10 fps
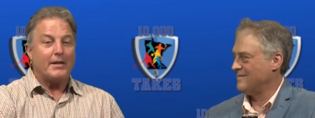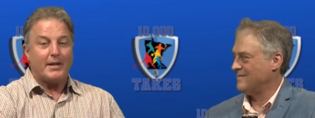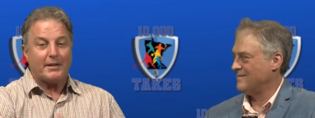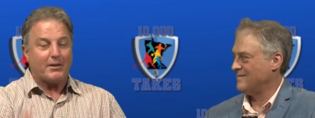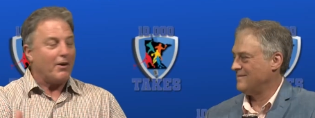
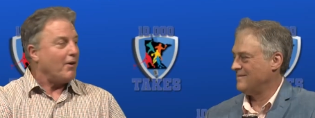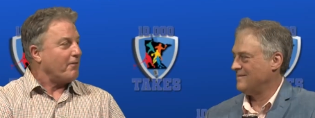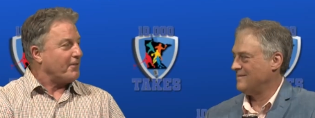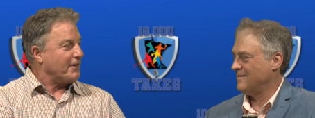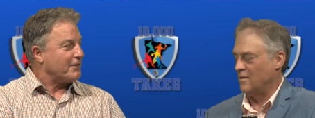Speaker 1: hit to all
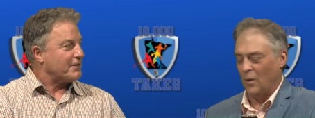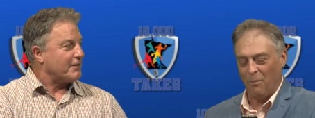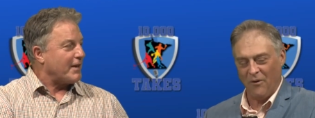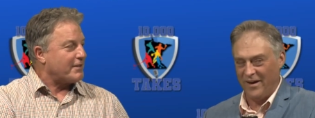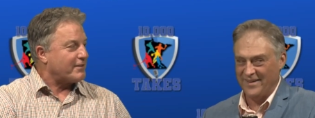fields. Oh, and the
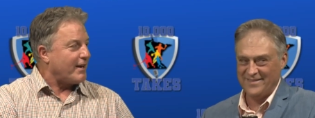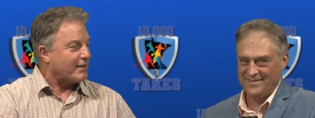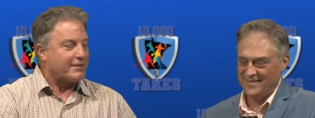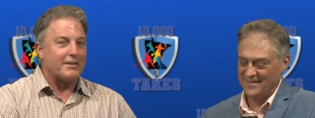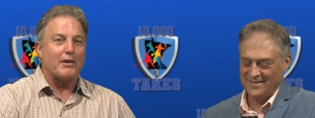boy. Red
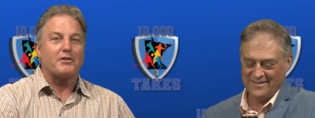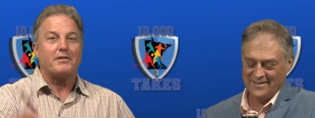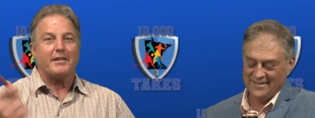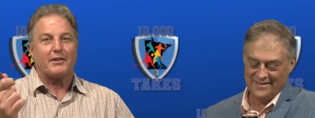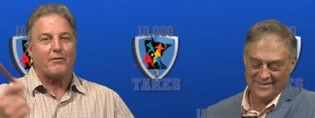Sox said, No,
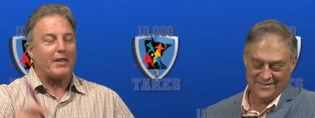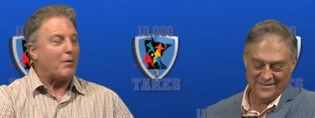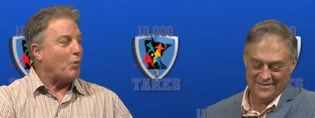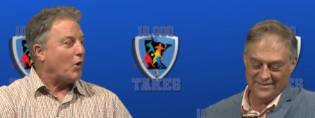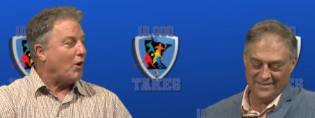just hit it over
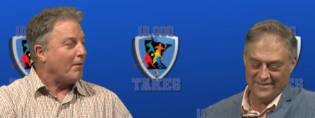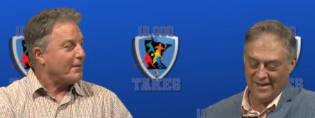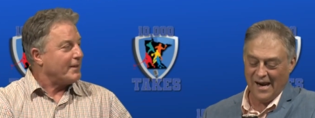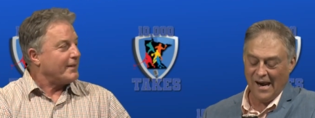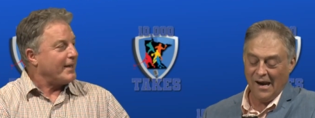that wall.
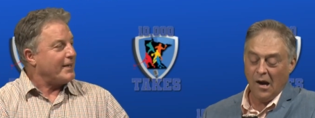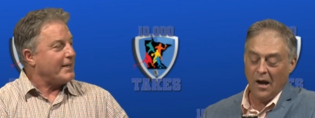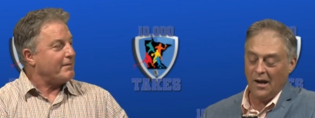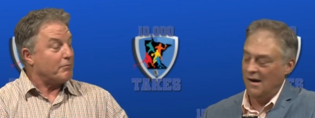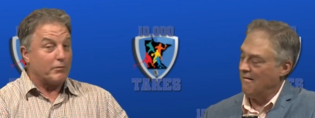Yeah. And
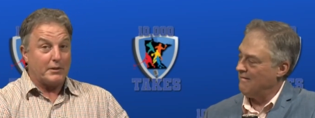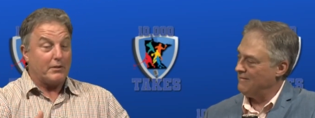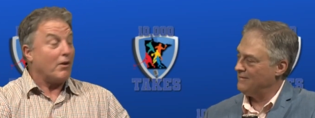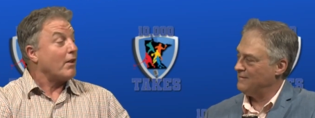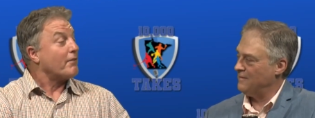he went to
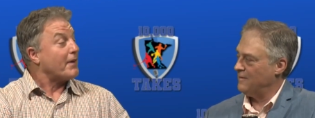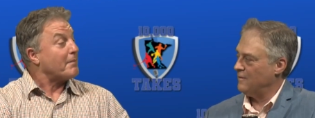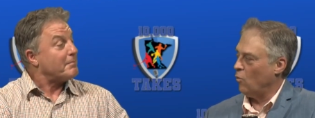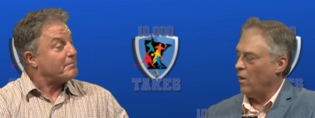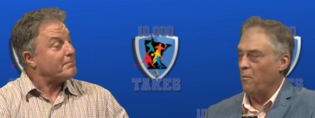the Hall of
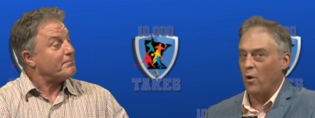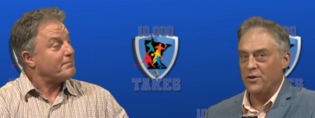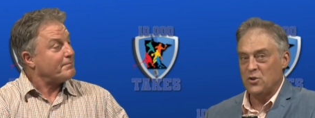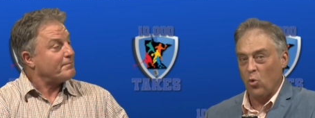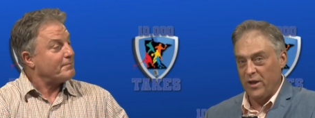
Speaker 2: Fame. One more
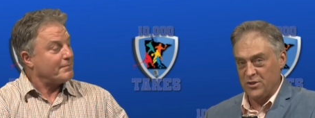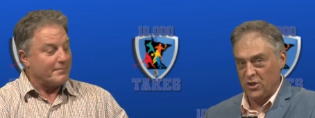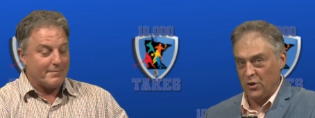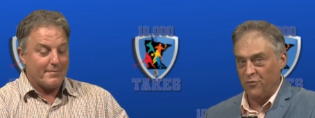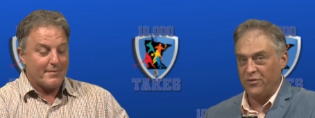Twins
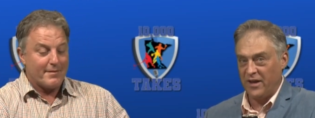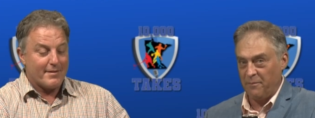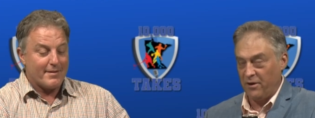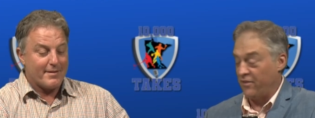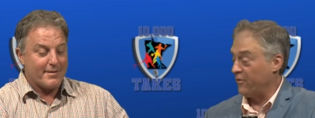goof that I'm
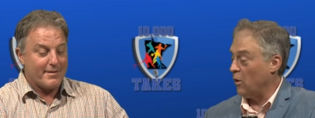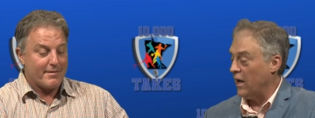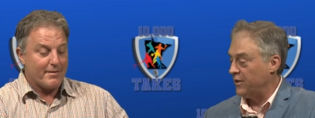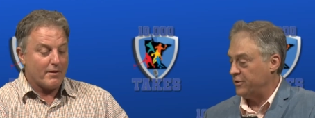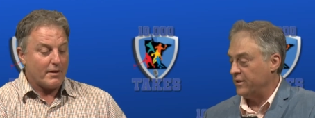going to throw
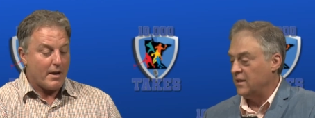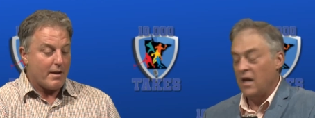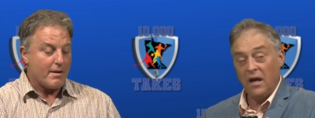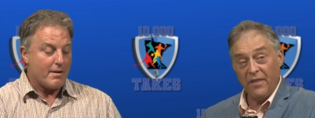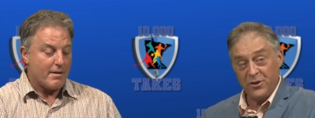at you. Okay.
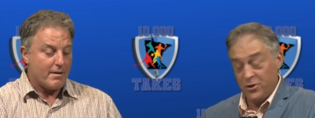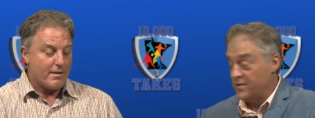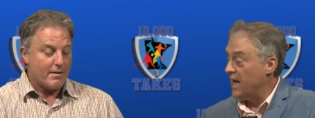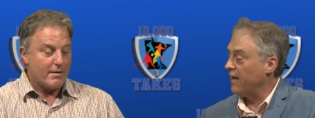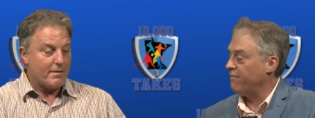They should
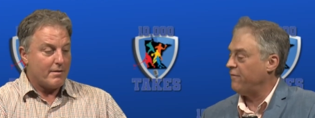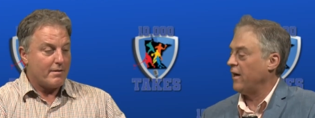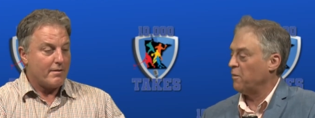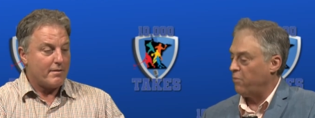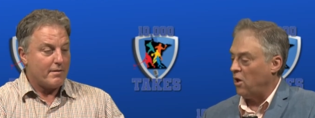not have
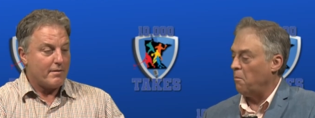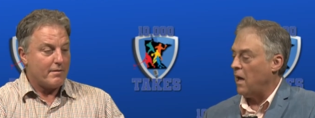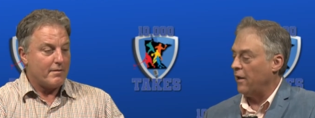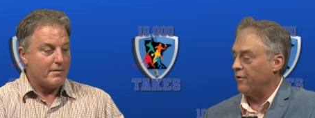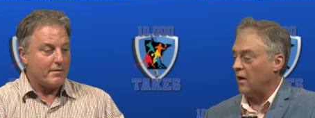fired Paul
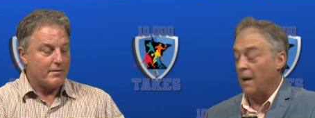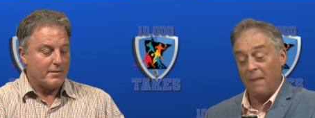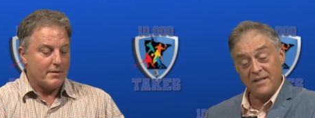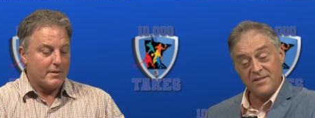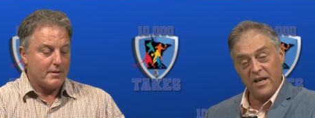Molitor. I'm
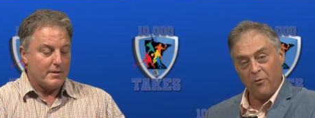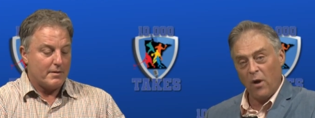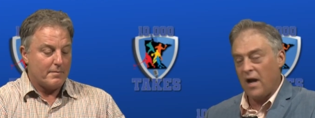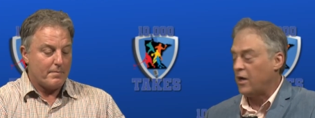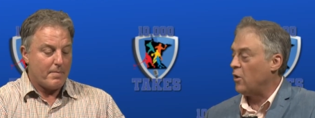not saying
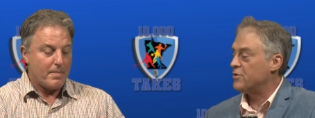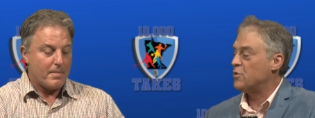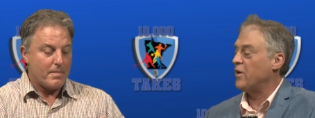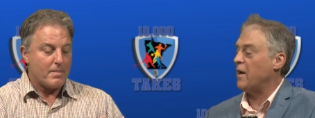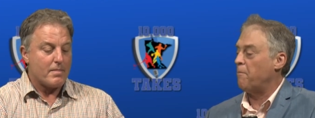Rocco is doing a